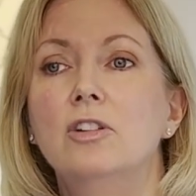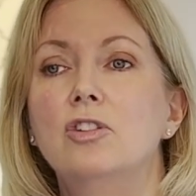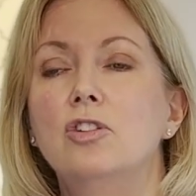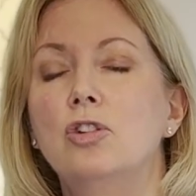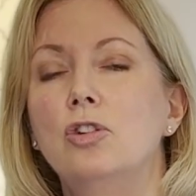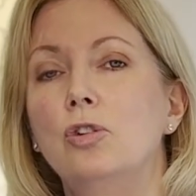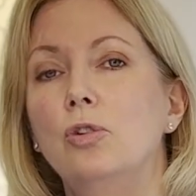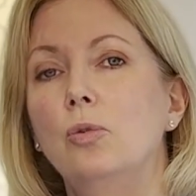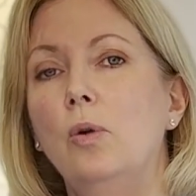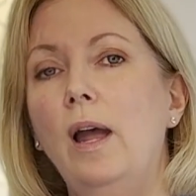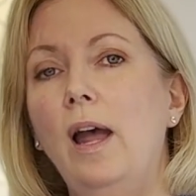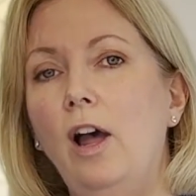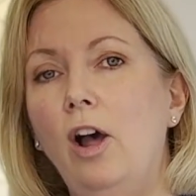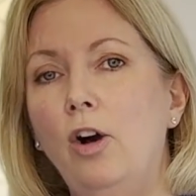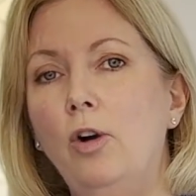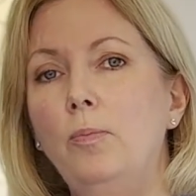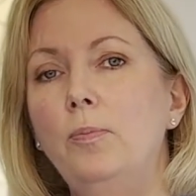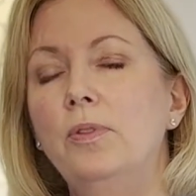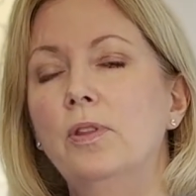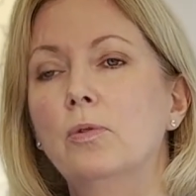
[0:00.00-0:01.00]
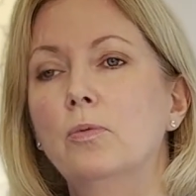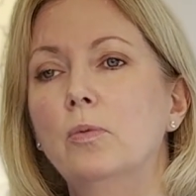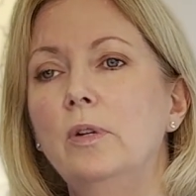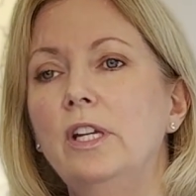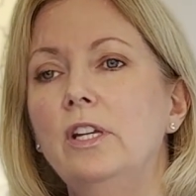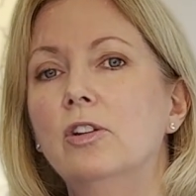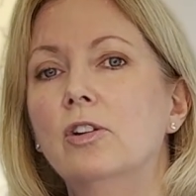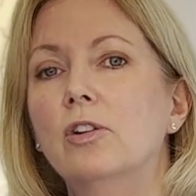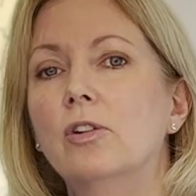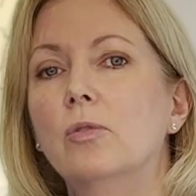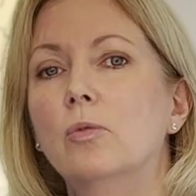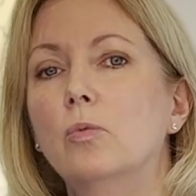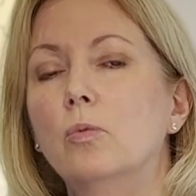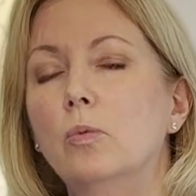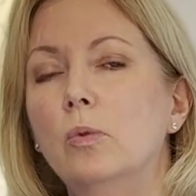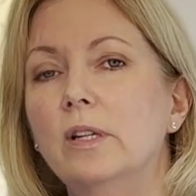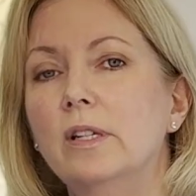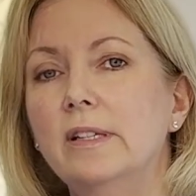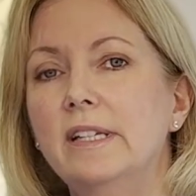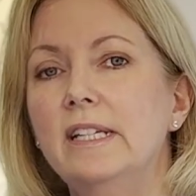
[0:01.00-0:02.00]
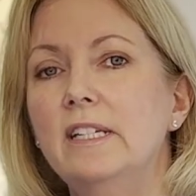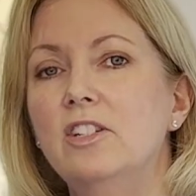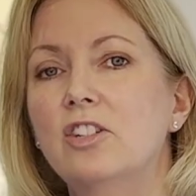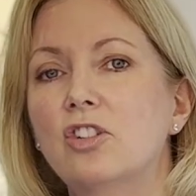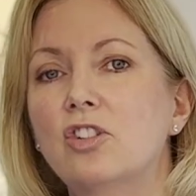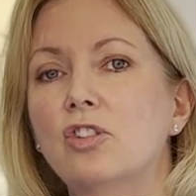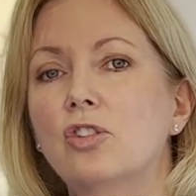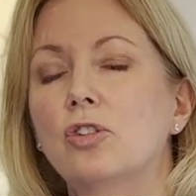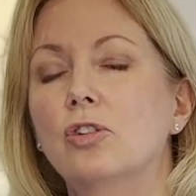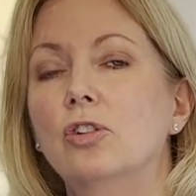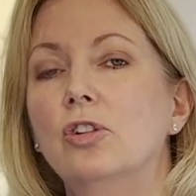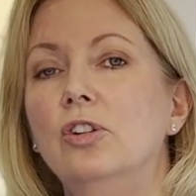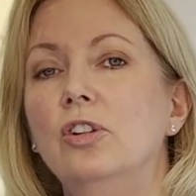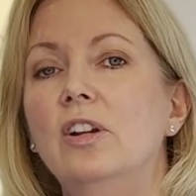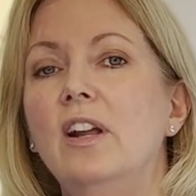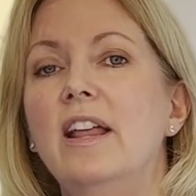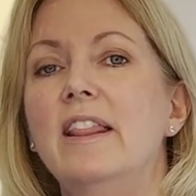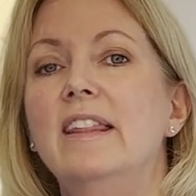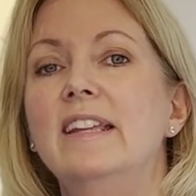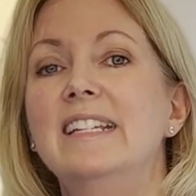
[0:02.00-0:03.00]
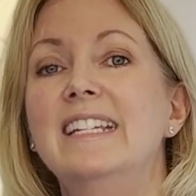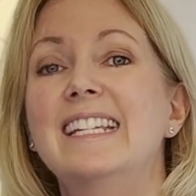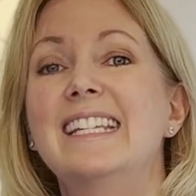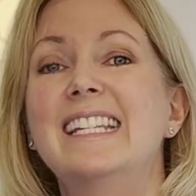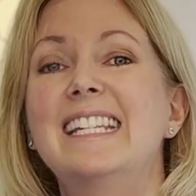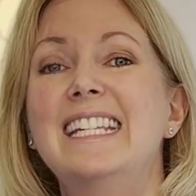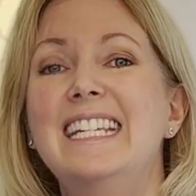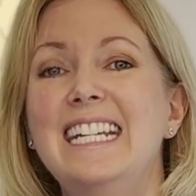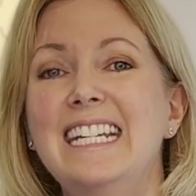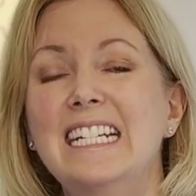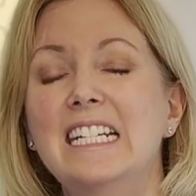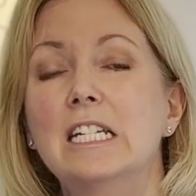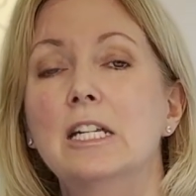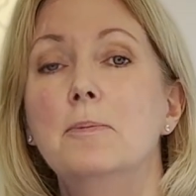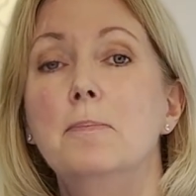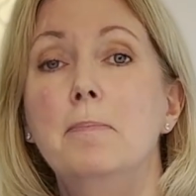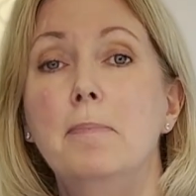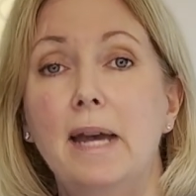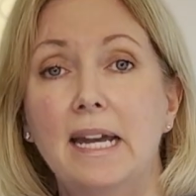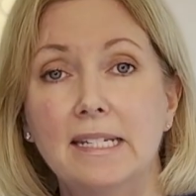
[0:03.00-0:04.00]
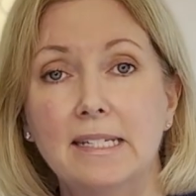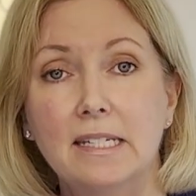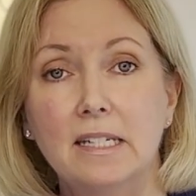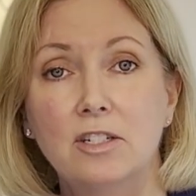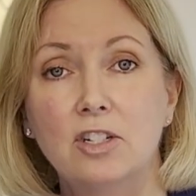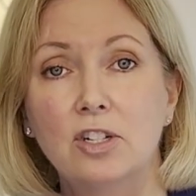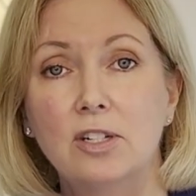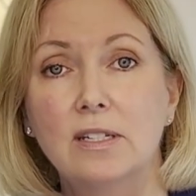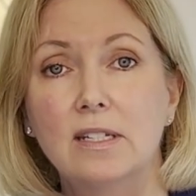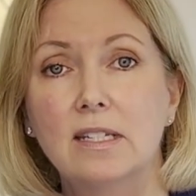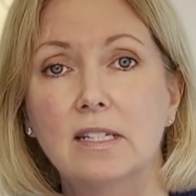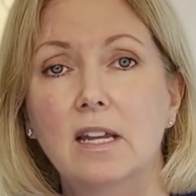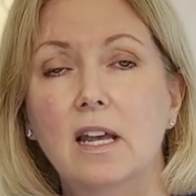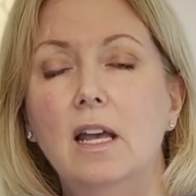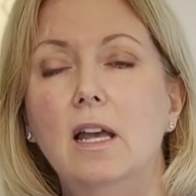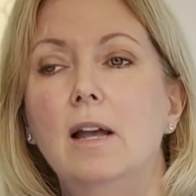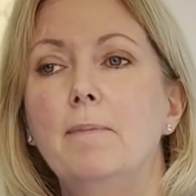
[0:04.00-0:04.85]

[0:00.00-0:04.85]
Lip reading: to help the reader really discern the distinct messages